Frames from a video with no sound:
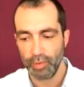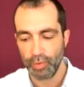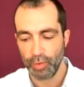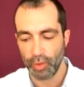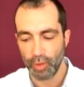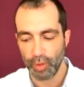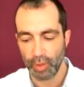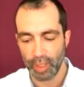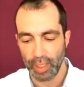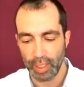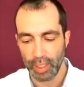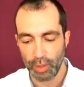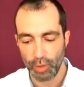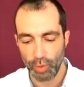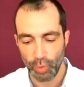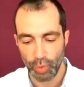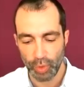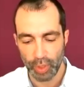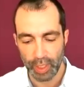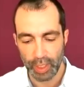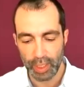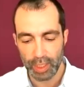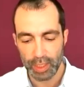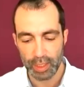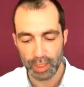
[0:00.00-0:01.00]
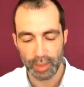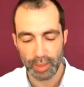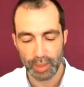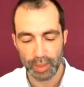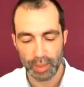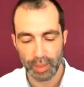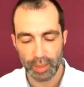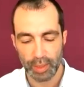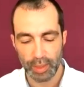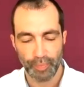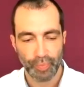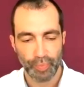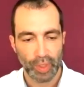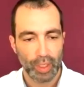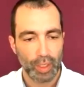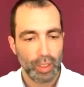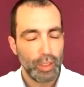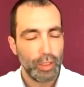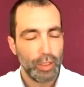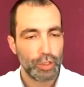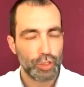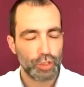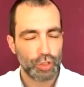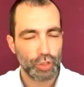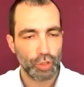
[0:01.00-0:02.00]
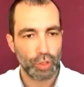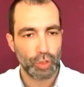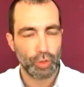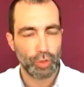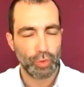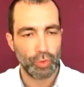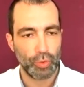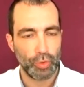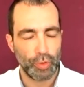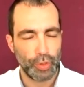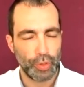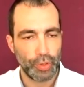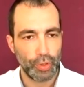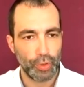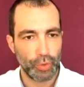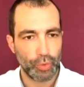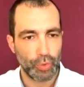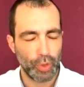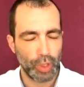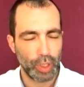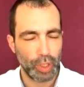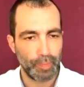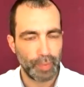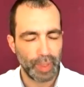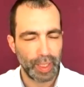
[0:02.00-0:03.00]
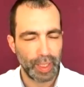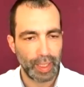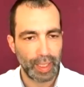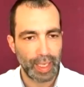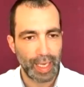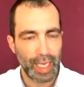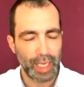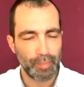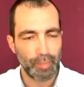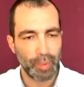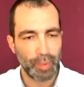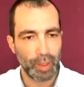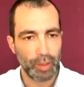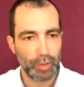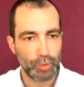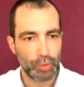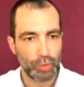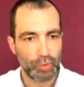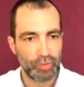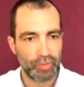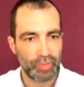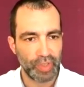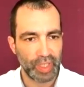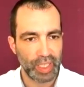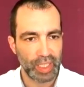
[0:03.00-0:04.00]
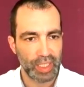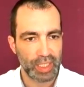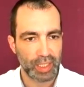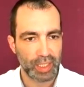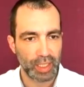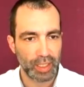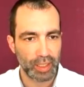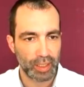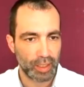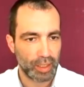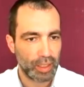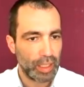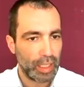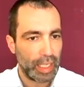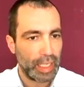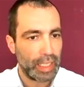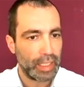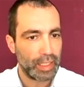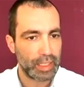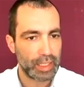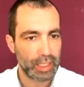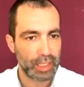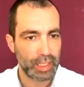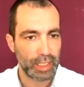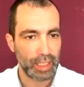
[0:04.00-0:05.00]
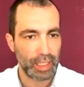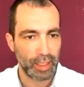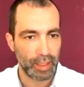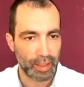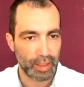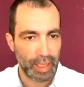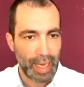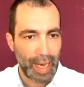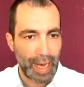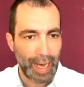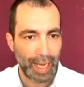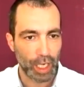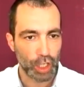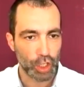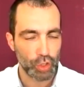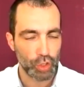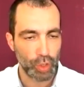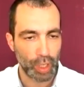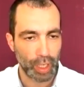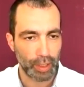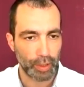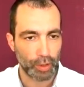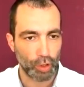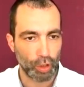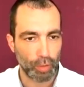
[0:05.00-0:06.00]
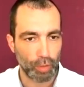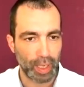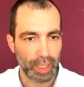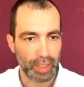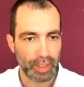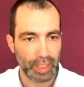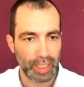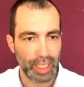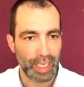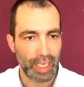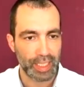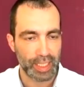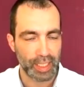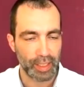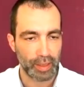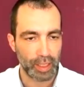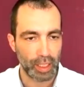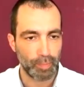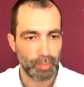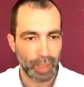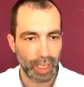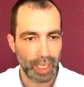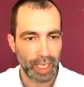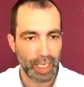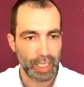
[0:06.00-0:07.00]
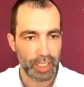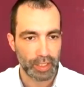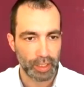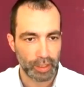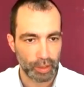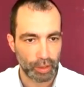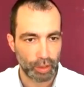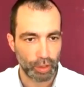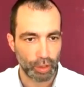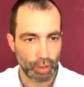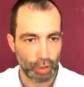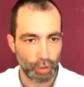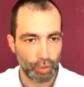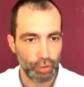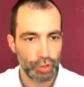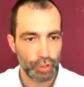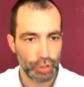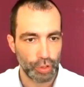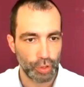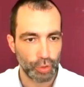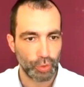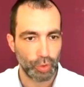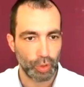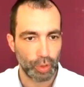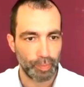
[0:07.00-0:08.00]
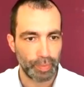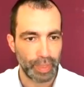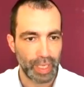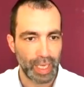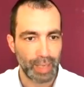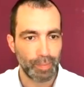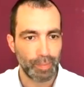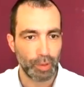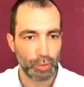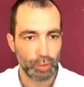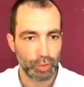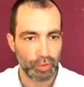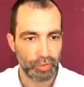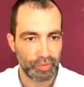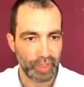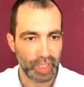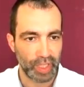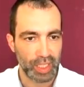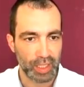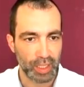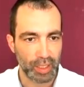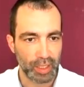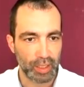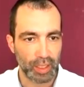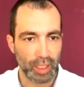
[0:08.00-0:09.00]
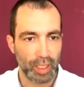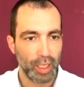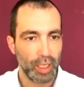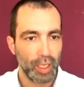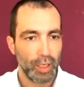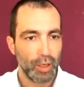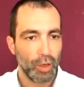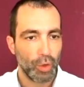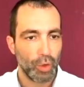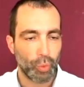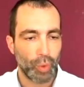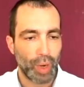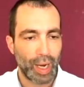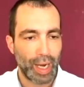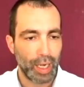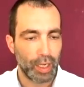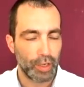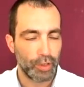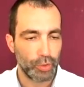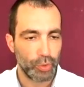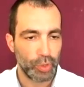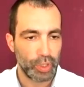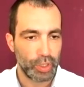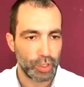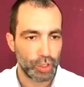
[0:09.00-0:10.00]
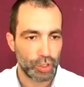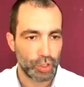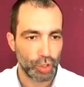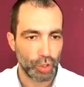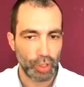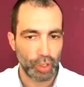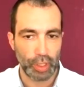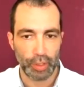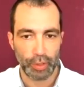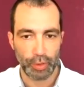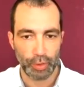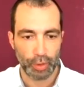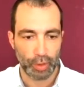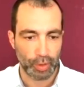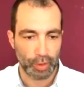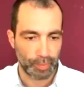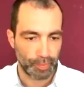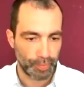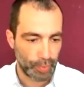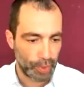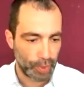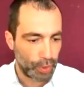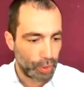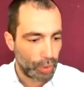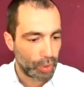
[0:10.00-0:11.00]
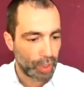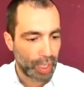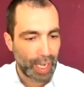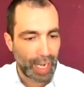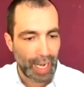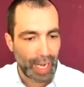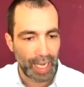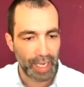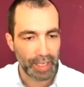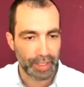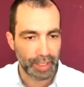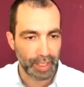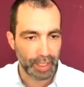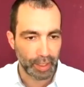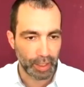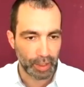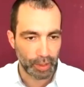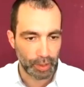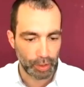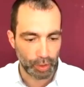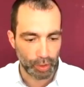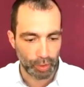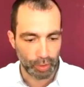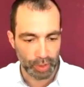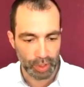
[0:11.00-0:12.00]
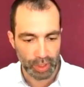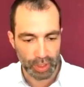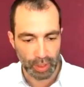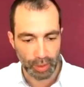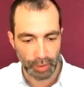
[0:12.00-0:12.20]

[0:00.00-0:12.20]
for the tourists. So you will be able to visit and see the actual raw materials in the place it grows. You will be able to visit while you enjoying your hiking, your